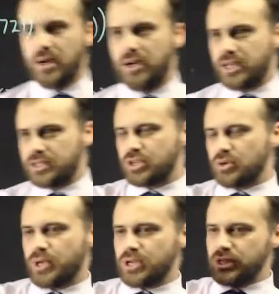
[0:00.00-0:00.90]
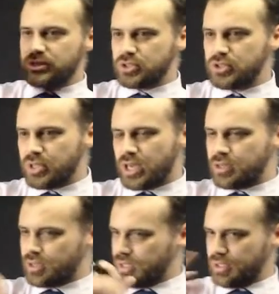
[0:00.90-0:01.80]
Okay, so when I do that,
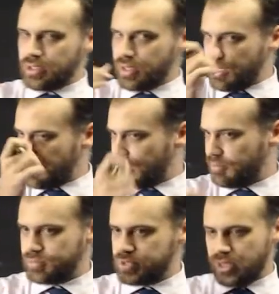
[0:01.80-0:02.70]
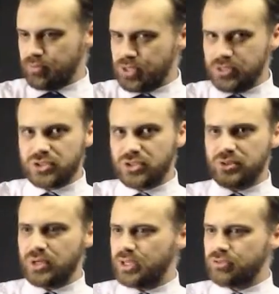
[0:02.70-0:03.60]
I get um, something,
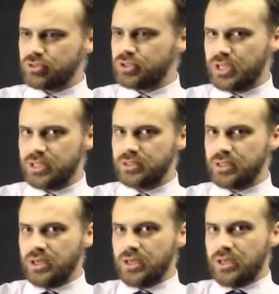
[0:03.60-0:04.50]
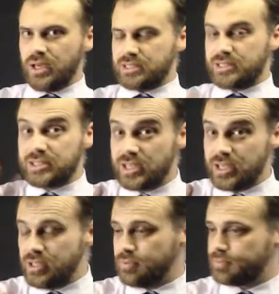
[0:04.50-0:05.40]
two hundred
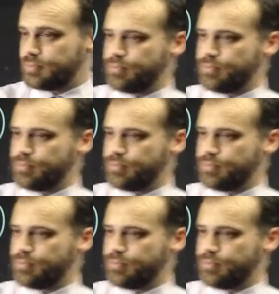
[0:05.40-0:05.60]
sixteen.